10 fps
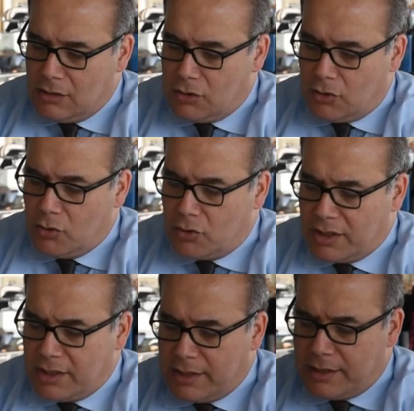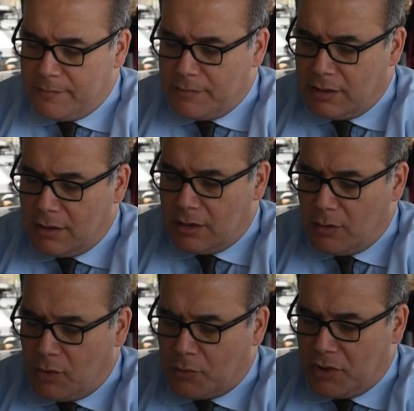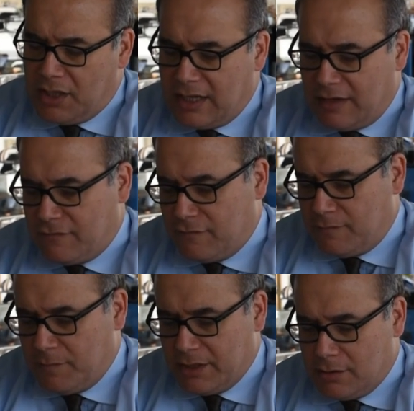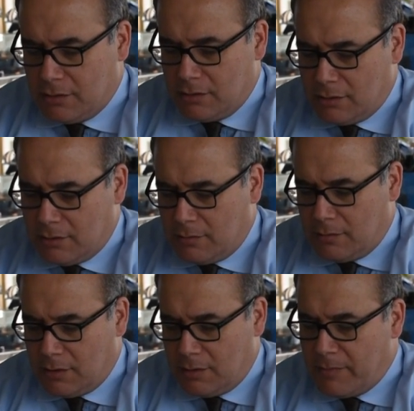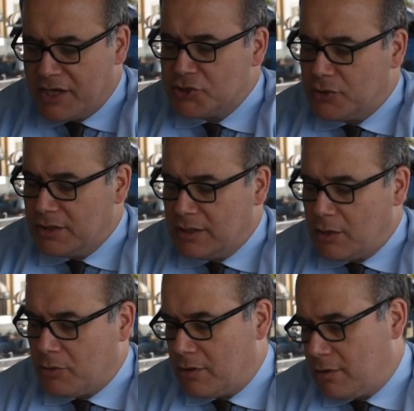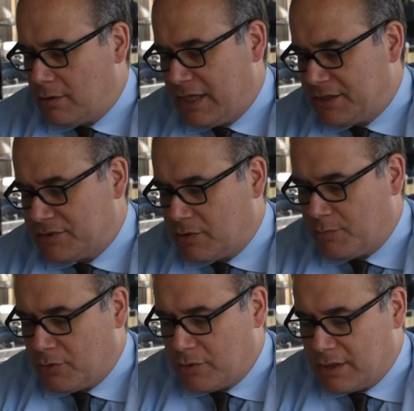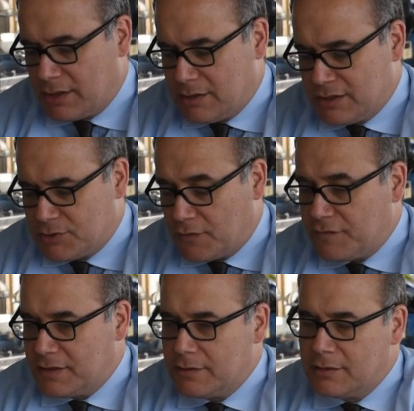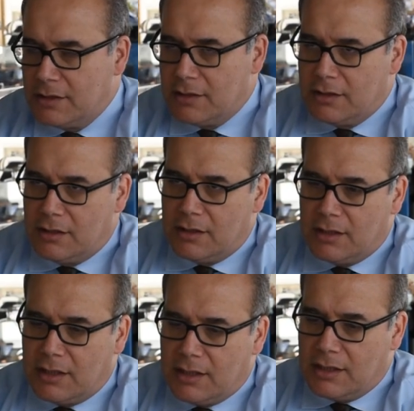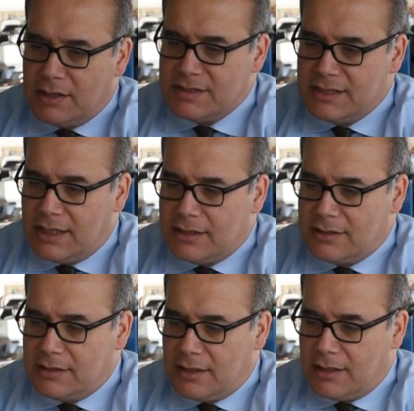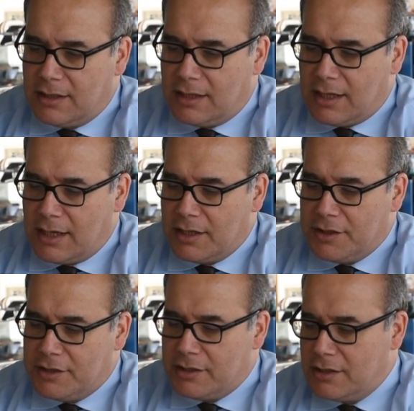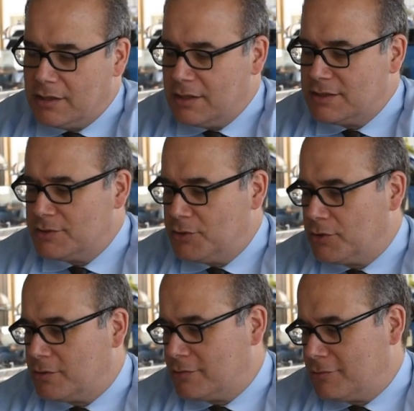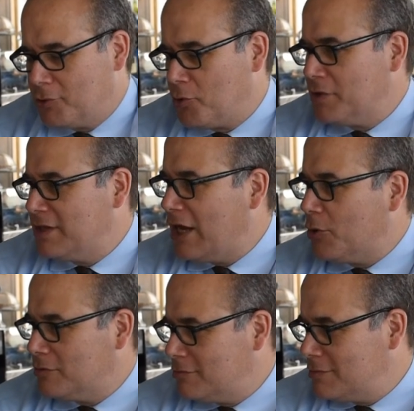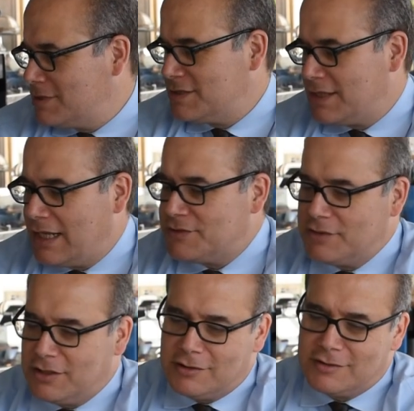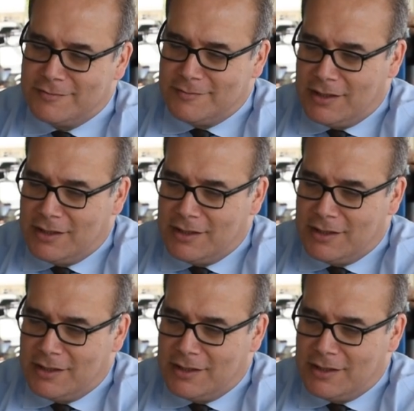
No, look, uh, what we have been mentioning in our latest report, the, the SOFI, uh, is that uh, hunger is not going down since the last three years.